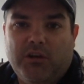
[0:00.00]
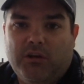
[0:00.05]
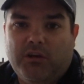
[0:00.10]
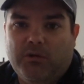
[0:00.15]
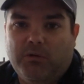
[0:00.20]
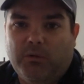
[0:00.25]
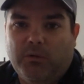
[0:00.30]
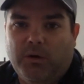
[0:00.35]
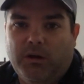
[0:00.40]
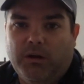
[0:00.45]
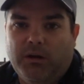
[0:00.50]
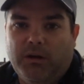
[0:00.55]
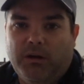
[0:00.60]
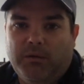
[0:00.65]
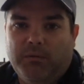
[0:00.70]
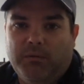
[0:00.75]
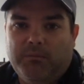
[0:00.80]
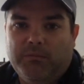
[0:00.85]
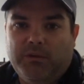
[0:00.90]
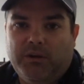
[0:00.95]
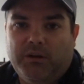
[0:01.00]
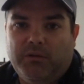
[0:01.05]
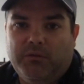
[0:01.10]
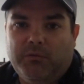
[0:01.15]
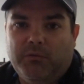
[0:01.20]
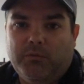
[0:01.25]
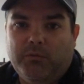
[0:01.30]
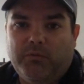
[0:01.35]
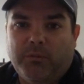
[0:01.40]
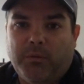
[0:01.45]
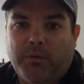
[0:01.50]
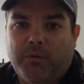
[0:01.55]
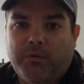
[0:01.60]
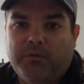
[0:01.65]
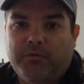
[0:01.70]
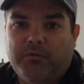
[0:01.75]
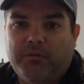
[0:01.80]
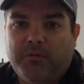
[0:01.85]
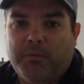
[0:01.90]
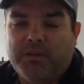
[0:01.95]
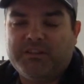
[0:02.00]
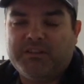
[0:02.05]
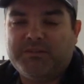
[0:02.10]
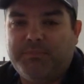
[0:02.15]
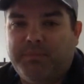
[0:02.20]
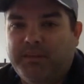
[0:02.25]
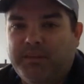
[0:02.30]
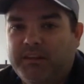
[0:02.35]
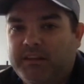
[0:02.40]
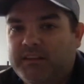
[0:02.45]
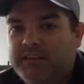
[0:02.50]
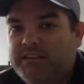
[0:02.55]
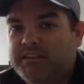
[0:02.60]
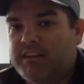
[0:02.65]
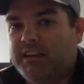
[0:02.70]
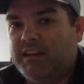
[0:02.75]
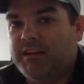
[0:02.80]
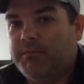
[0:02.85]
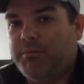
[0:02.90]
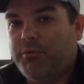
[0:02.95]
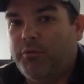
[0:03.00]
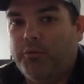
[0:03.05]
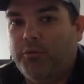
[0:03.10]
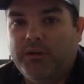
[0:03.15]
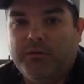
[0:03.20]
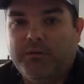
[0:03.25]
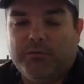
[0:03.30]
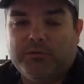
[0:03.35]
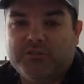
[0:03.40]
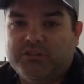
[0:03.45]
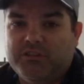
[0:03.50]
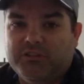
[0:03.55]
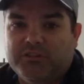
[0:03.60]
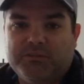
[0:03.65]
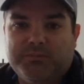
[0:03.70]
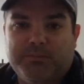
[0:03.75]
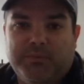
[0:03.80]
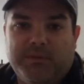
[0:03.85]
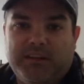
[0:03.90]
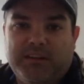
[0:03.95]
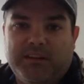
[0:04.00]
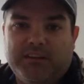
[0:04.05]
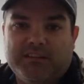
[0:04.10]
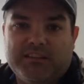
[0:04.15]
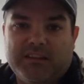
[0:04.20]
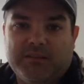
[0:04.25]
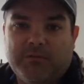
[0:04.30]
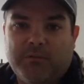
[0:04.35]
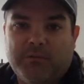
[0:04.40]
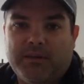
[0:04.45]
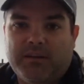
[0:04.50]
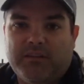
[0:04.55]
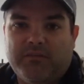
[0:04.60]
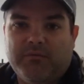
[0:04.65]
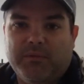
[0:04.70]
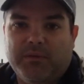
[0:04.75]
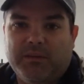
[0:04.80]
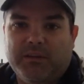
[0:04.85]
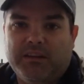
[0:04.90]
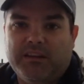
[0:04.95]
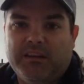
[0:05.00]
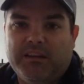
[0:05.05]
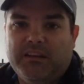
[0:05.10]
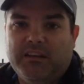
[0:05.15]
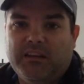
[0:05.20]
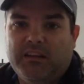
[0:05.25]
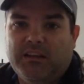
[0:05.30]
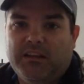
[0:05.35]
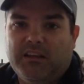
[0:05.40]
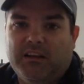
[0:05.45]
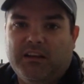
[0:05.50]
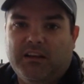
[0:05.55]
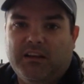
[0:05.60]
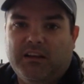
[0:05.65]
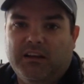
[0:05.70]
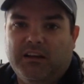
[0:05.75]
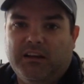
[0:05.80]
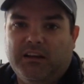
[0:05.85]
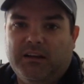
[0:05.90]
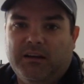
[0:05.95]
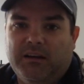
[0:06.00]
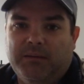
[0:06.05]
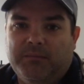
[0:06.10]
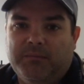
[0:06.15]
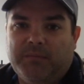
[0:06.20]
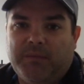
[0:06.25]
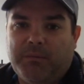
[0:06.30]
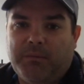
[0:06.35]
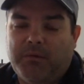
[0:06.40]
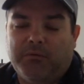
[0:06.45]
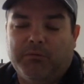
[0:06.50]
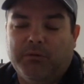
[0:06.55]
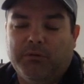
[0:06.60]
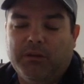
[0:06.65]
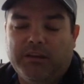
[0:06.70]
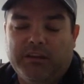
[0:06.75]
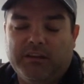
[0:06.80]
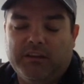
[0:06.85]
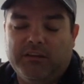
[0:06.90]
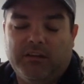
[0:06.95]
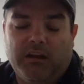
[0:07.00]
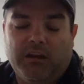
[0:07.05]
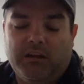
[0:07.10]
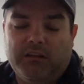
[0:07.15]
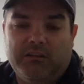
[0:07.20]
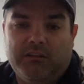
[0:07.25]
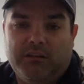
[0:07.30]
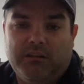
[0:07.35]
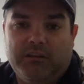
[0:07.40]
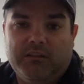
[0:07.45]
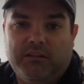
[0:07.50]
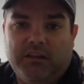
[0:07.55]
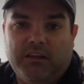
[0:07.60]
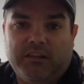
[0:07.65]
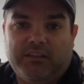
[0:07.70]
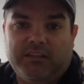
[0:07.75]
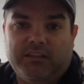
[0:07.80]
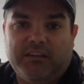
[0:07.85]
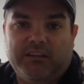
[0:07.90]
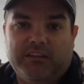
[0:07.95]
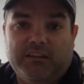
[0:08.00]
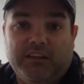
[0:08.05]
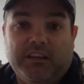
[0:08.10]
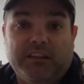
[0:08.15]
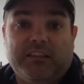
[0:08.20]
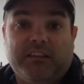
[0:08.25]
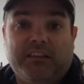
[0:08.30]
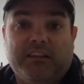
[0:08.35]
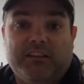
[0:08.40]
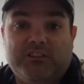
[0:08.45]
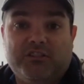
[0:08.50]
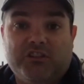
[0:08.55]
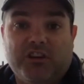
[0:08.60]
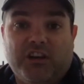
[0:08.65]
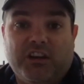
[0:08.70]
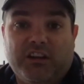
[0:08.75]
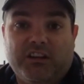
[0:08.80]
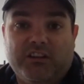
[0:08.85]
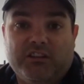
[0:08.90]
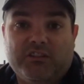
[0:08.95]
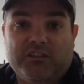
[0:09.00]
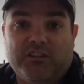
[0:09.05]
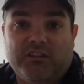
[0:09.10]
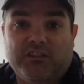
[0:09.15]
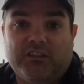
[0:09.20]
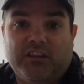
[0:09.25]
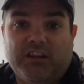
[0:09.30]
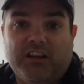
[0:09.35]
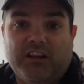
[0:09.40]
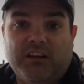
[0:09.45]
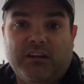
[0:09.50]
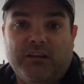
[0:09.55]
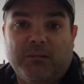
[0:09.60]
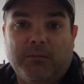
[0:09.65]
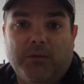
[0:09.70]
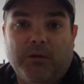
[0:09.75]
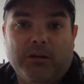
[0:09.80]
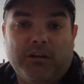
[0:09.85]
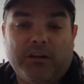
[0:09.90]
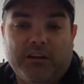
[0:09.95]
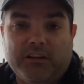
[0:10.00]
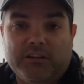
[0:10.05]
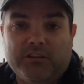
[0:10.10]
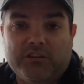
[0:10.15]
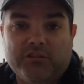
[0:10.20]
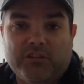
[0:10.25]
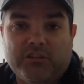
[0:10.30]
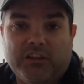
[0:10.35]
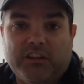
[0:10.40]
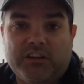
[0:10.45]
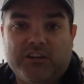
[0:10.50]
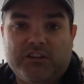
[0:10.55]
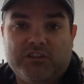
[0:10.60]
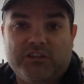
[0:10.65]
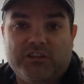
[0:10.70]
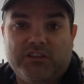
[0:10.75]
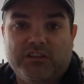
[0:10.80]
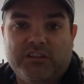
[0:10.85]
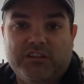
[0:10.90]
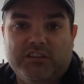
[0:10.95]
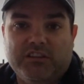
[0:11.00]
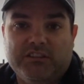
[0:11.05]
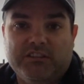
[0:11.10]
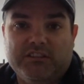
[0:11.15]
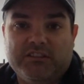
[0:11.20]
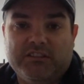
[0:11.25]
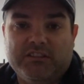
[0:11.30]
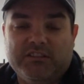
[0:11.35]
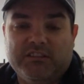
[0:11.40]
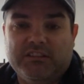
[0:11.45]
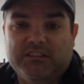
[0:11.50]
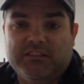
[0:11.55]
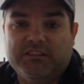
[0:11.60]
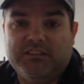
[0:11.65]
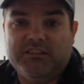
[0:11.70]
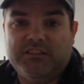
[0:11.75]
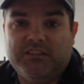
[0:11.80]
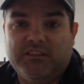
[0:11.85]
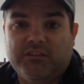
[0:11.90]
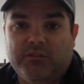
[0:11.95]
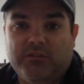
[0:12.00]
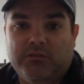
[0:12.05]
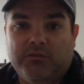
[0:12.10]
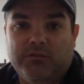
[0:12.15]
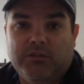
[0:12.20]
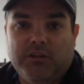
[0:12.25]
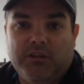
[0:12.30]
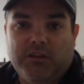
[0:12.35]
from a spend standpoint, we're still spending the same amount of money. Really nothing has changed. Our entire marketing strategy is still